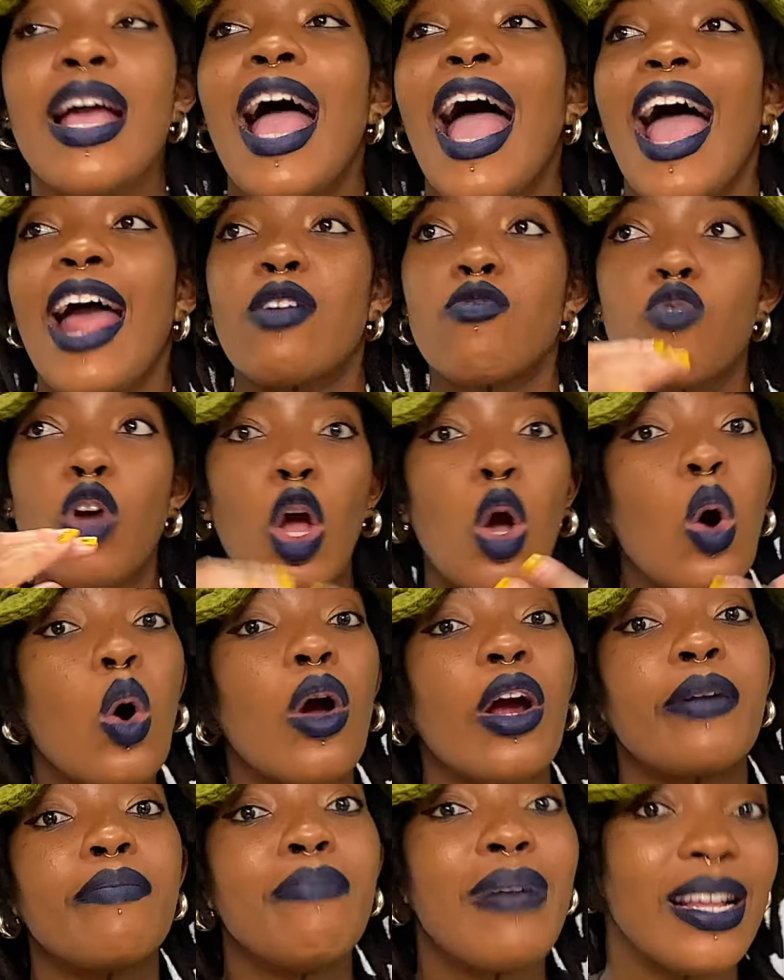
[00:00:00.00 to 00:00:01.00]
and
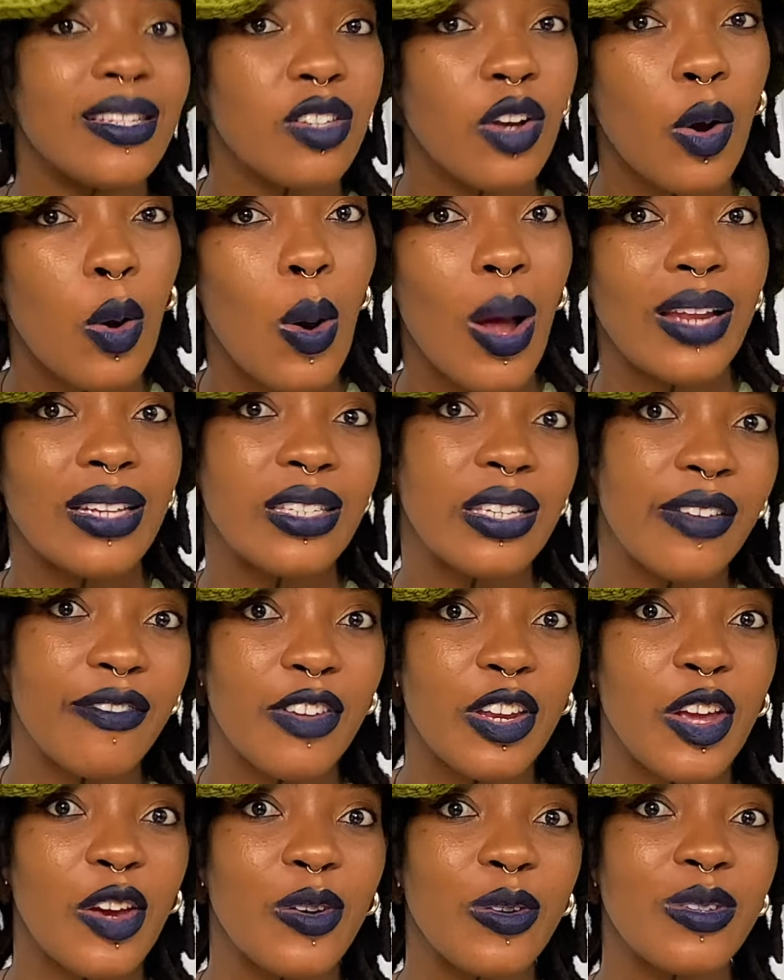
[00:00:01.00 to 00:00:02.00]
record better quality
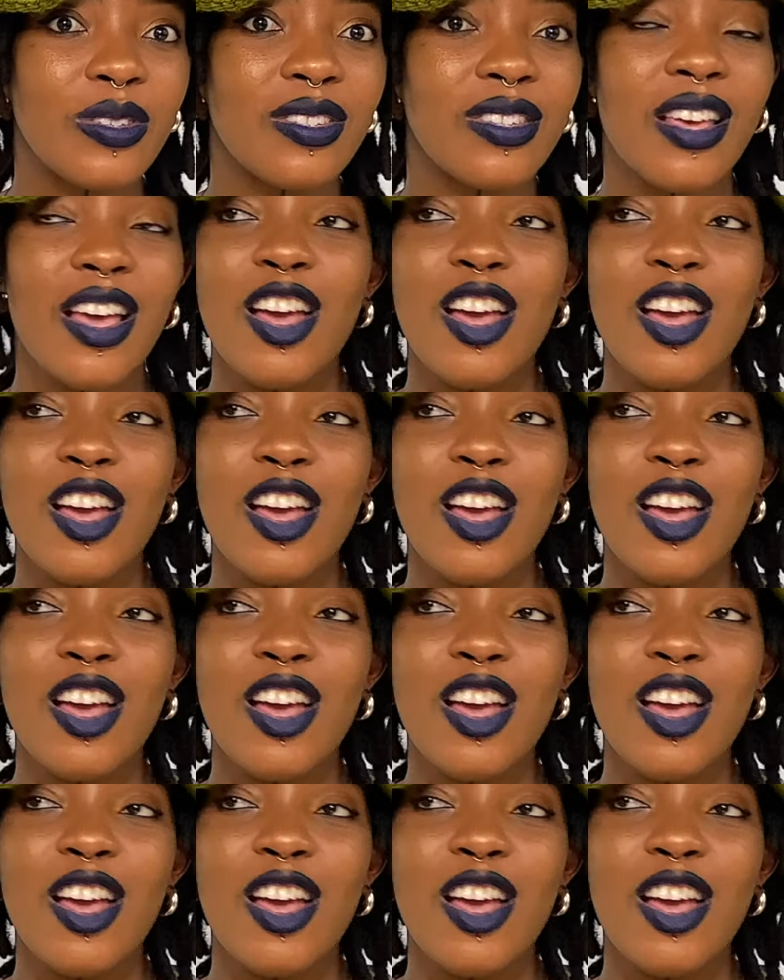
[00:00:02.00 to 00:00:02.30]
videos.